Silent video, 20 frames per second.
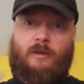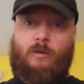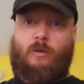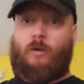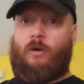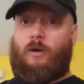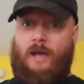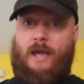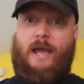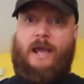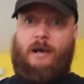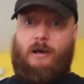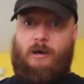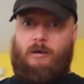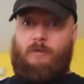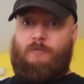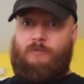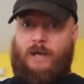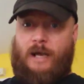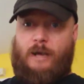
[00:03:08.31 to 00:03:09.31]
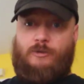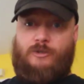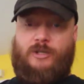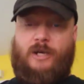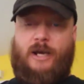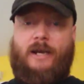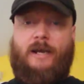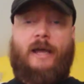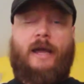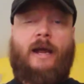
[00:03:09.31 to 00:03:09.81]
or air,
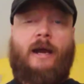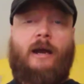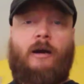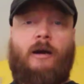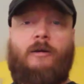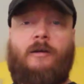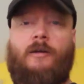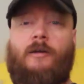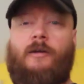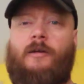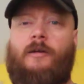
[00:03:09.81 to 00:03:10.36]
outside air.